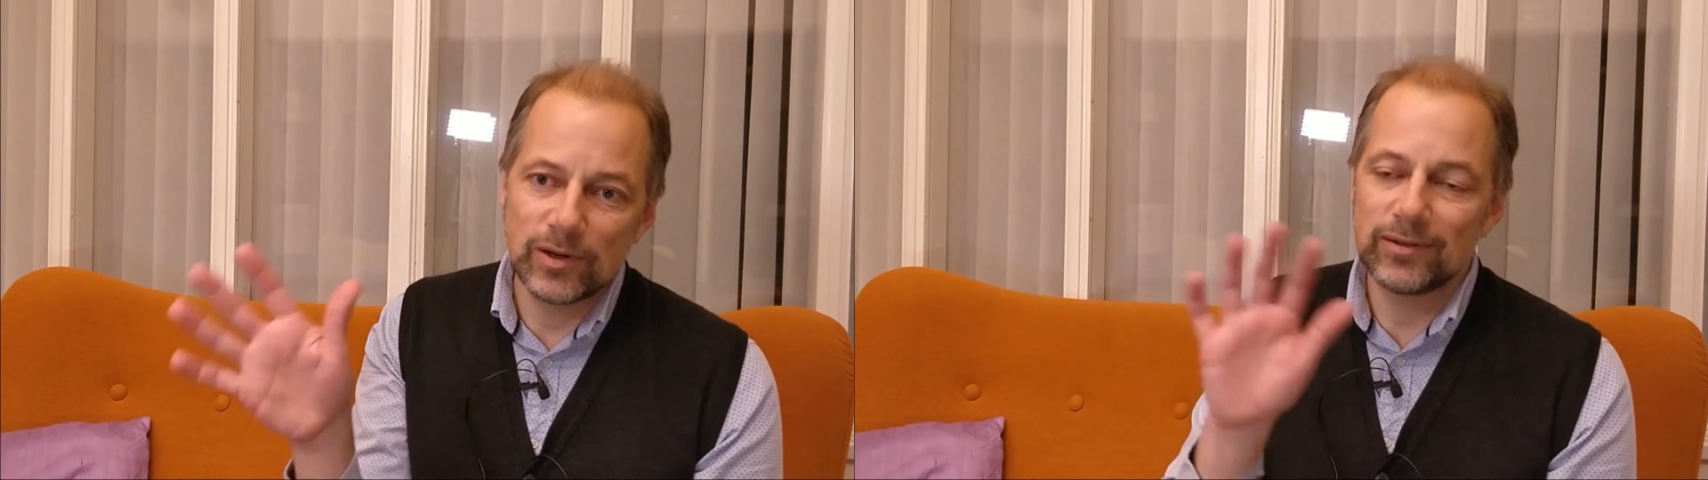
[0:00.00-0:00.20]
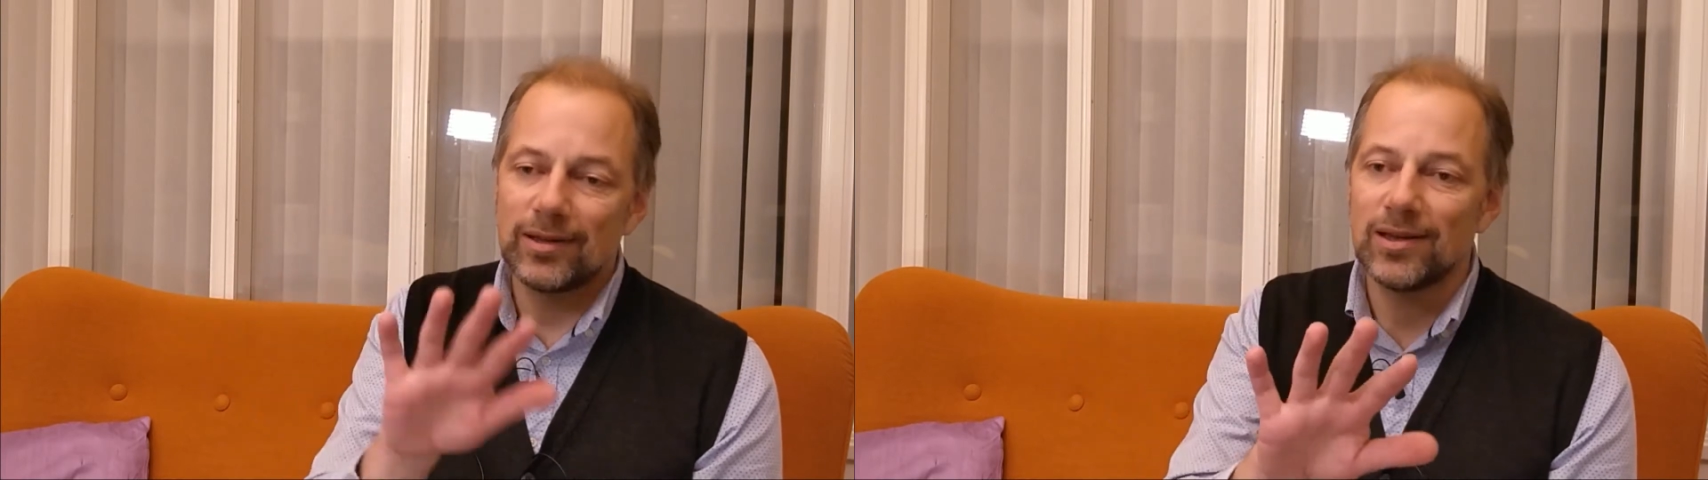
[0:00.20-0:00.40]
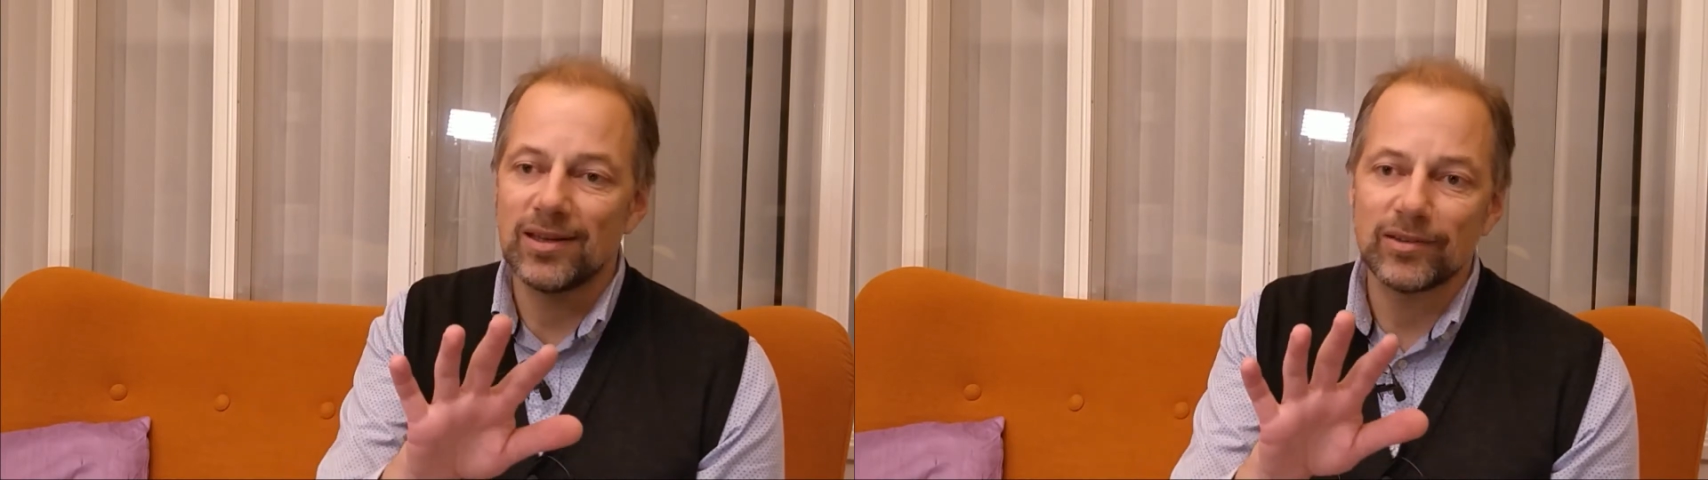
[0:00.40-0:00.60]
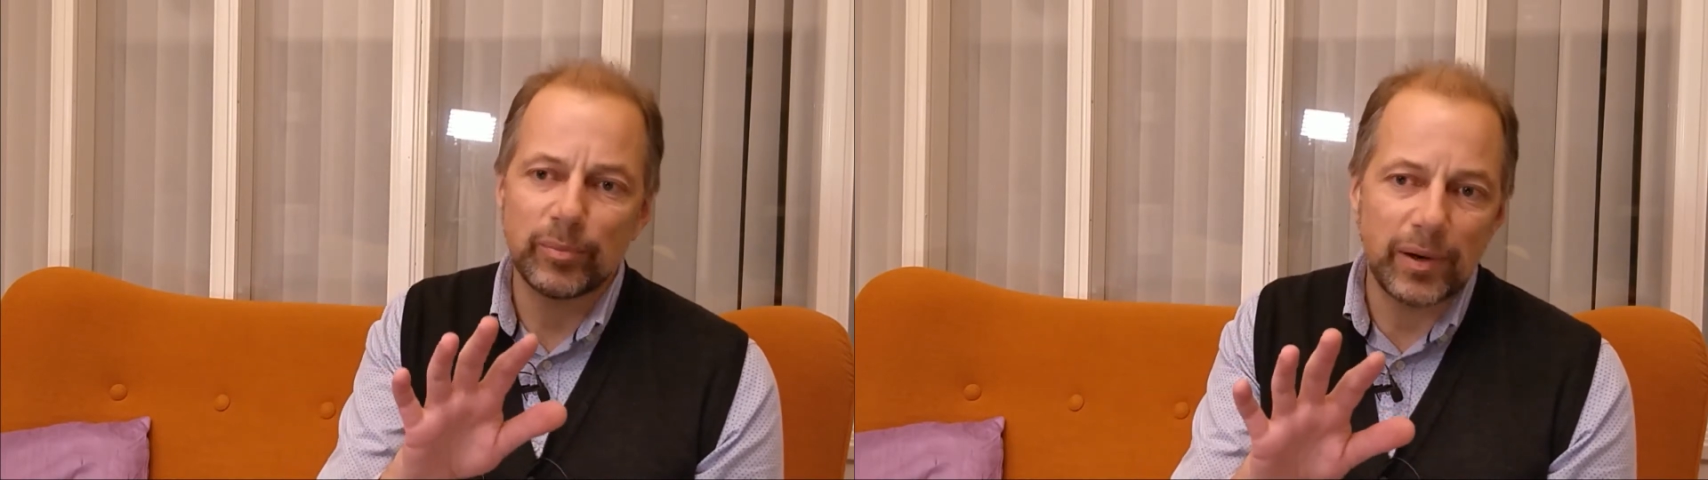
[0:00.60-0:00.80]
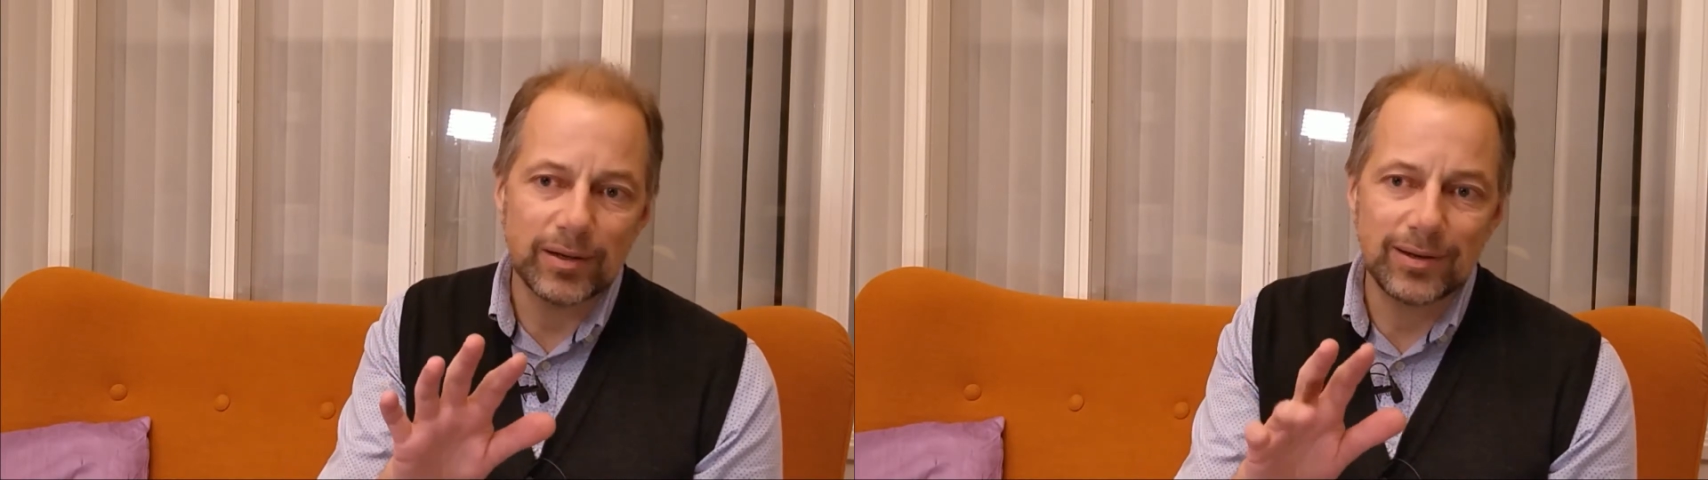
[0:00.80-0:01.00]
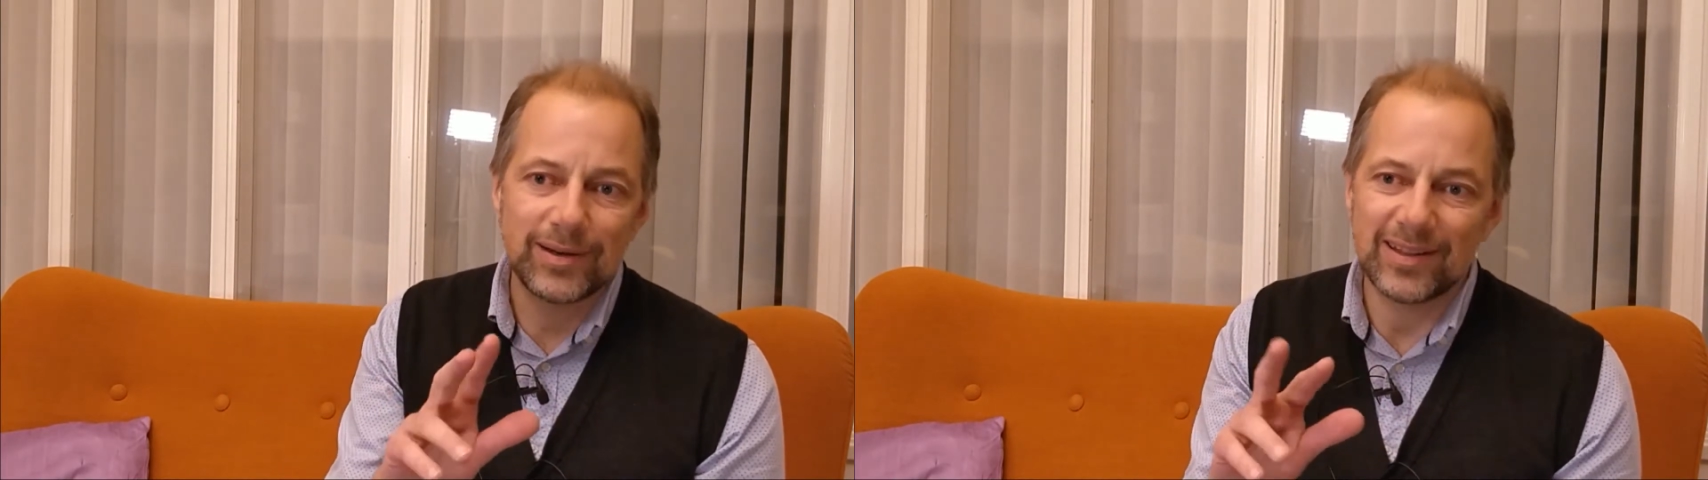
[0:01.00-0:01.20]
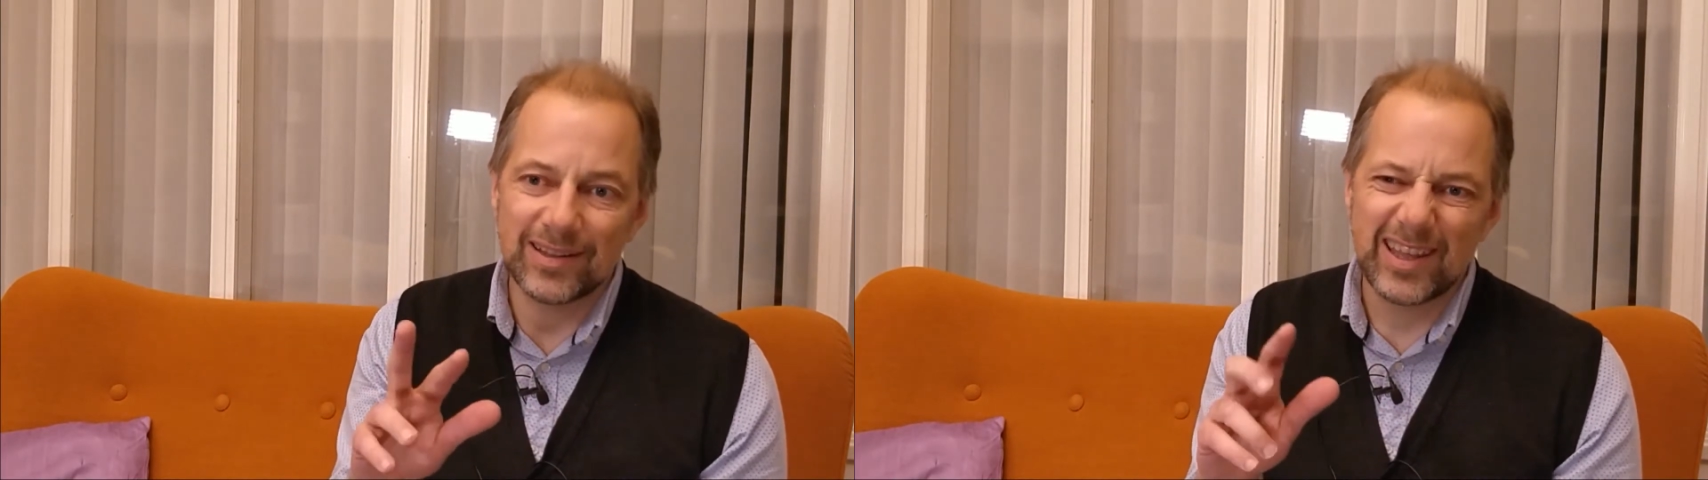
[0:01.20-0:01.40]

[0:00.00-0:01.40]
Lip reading: can take just a pattern and